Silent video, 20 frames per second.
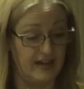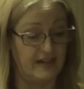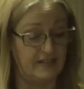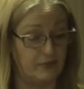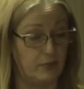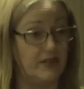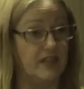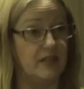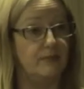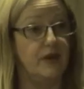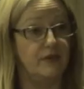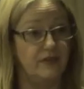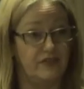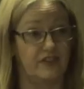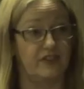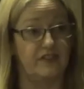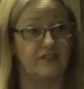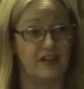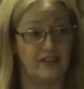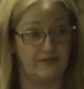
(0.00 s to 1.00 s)
It's one of the most
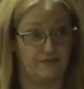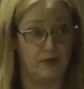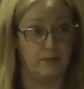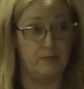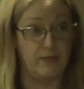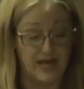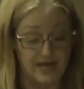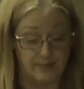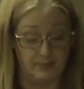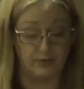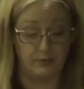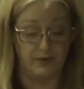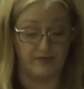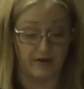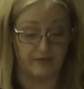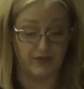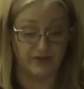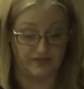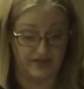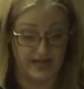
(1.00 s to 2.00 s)
successful memes we've
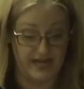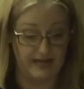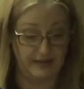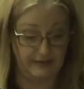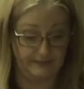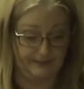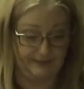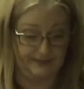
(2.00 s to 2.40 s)
ever seen.